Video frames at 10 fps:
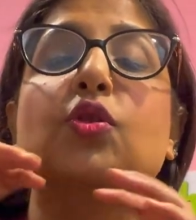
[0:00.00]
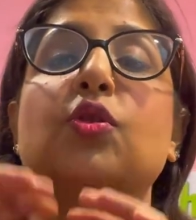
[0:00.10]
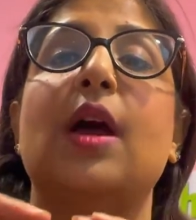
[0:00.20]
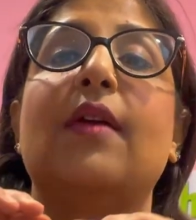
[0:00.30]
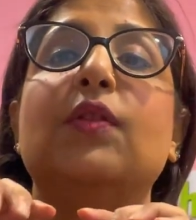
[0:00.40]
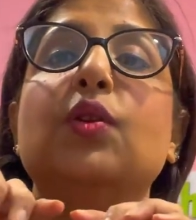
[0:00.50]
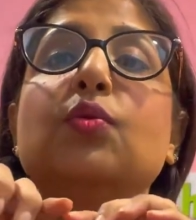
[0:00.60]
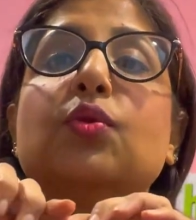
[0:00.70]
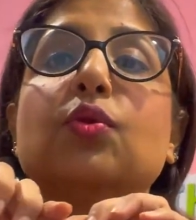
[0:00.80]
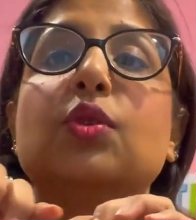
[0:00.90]
So you have to
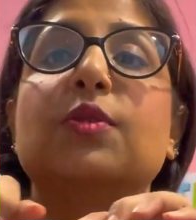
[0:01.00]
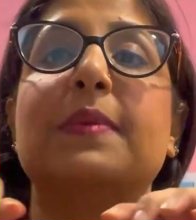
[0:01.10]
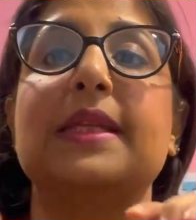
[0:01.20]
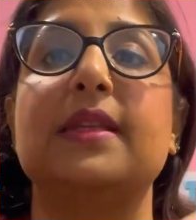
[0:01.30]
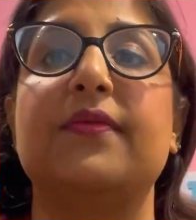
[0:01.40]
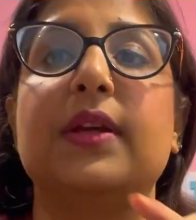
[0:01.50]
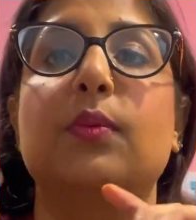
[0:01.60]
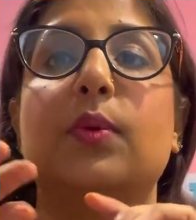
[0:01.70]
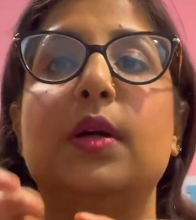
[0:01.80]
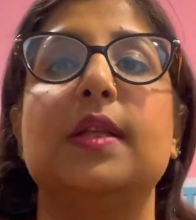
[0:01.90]
use those specific
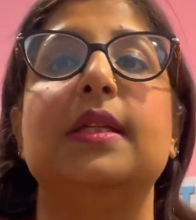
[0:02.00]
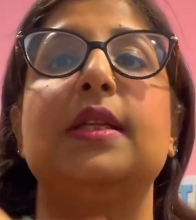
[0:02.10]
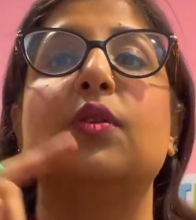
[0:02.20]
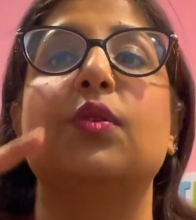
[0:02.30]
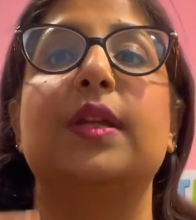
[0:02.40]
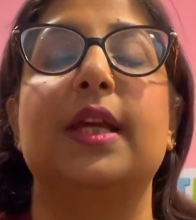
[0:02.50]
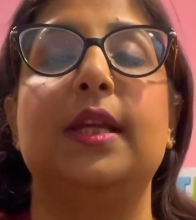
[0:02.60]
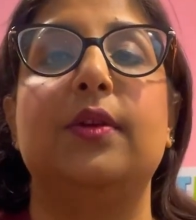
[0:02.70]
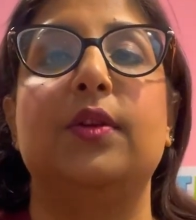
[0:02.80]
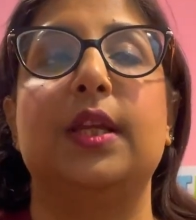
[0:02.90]
words in your
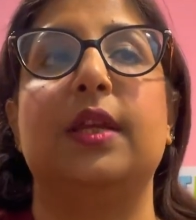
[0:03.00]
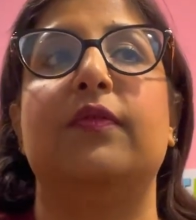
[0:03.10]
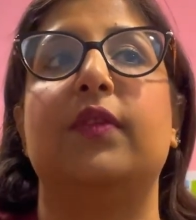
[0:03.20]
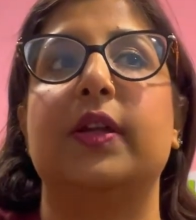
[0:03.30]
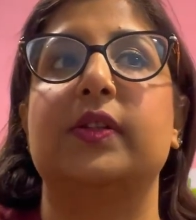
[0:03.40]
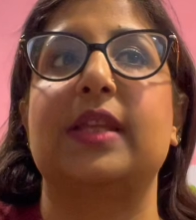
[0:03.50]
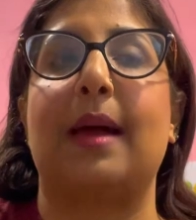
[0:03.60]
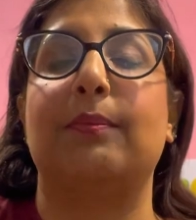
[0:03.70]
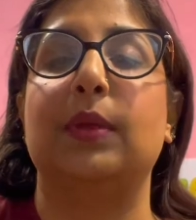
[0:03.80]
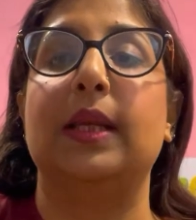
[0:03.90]
daily routine. For
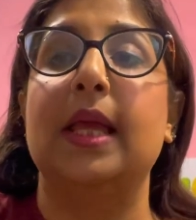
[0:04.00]
example,